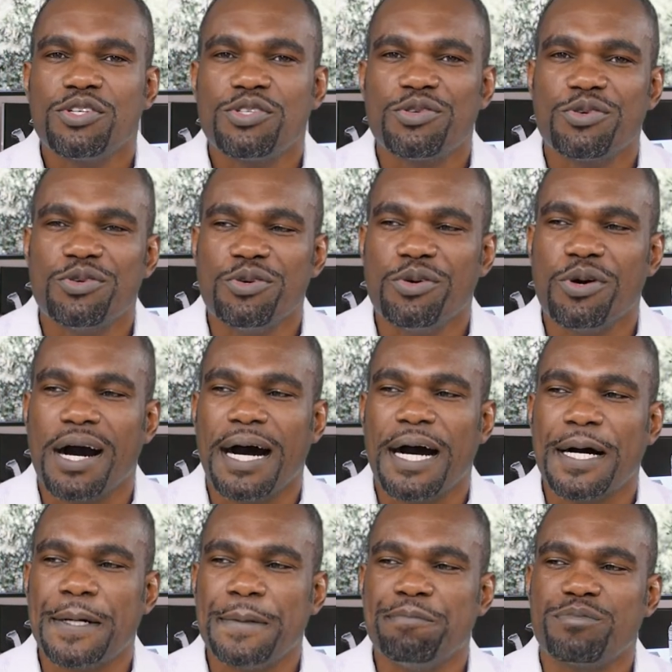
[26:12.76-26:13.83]

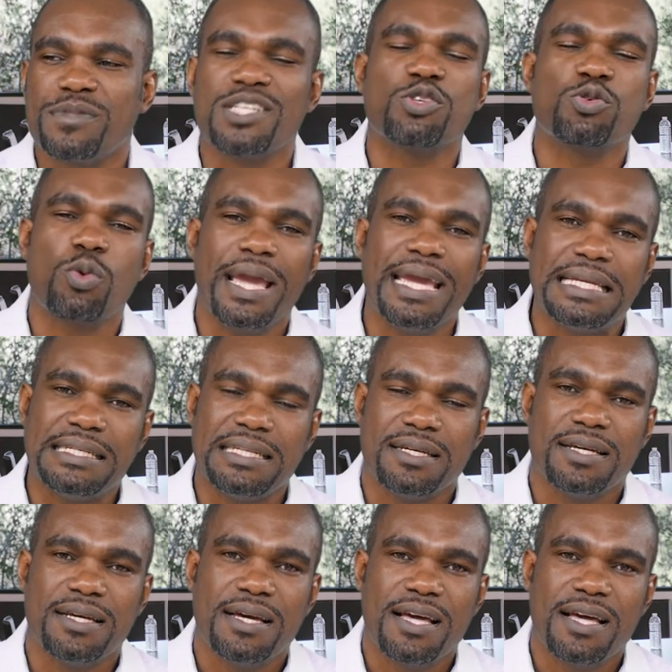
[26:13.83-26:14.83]
to dissuade